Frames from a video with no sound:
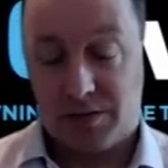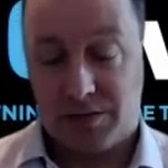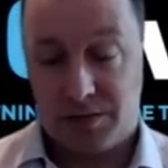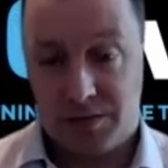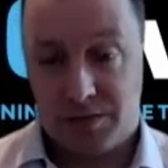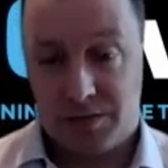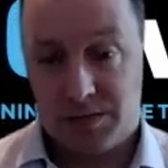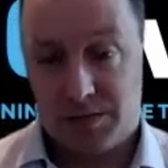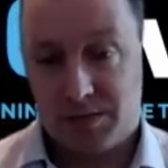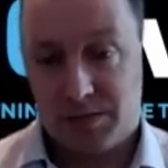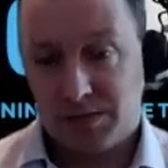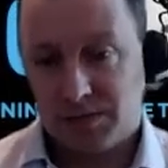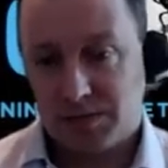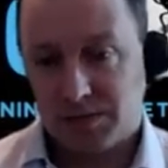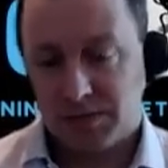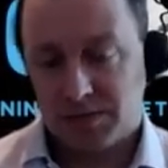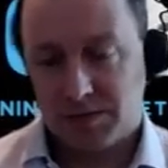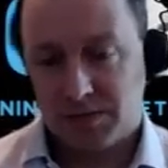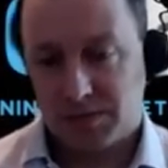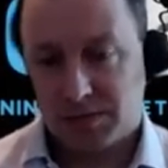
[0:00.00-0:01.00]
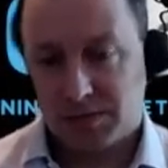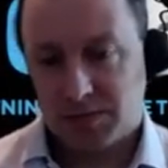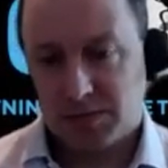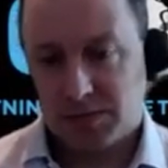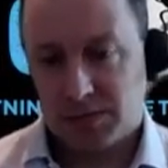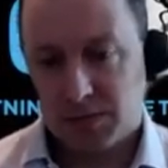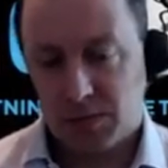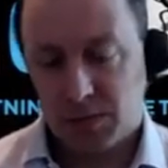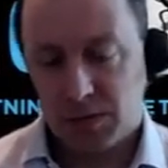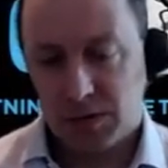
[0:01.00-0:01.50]

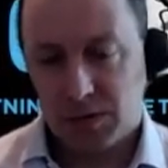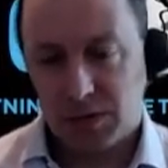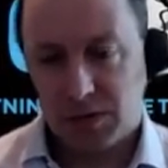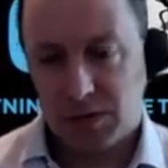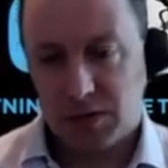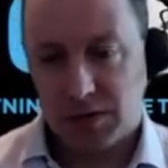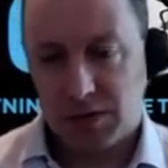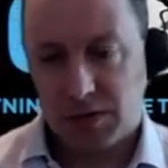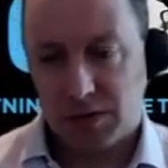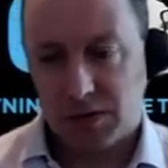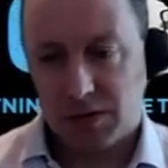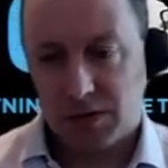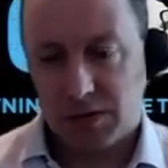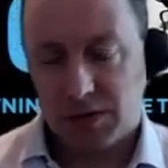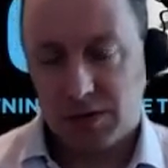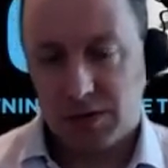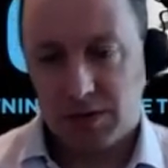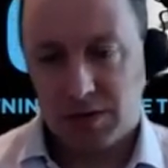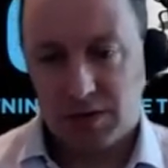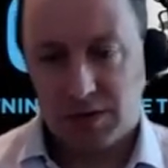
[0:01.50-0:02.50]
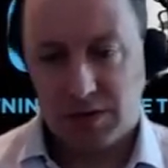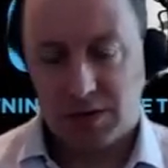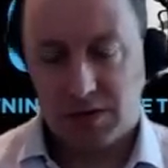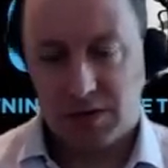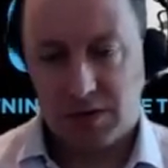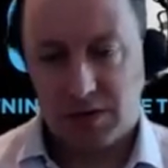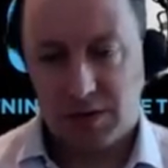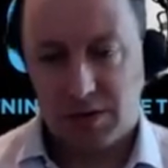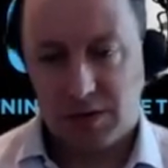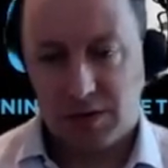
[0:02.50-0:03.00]

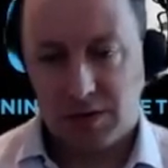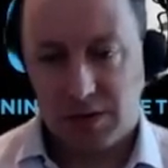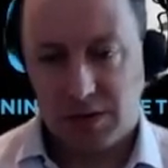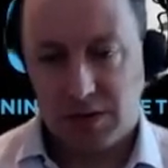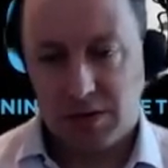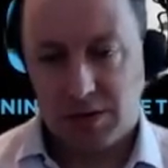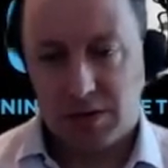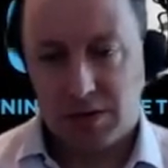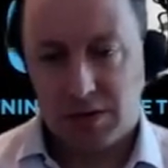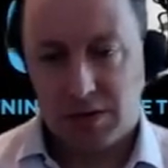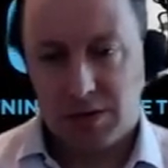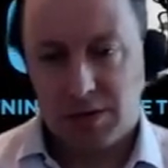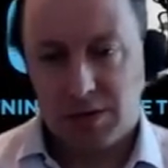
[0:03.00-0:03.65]
No words are spoken by the person on screen.